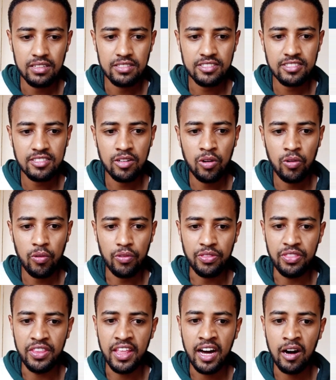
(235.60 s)
So
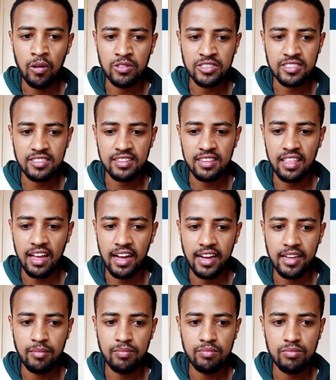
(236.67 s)
now it's
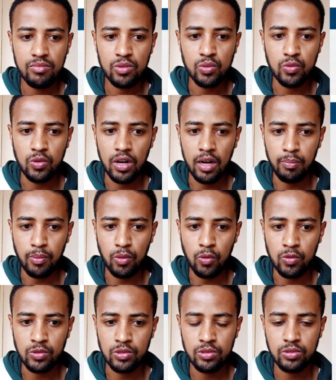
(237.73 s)
time to
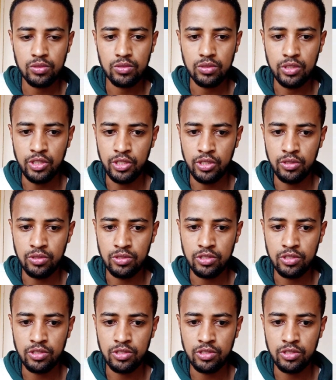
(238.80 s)
upload your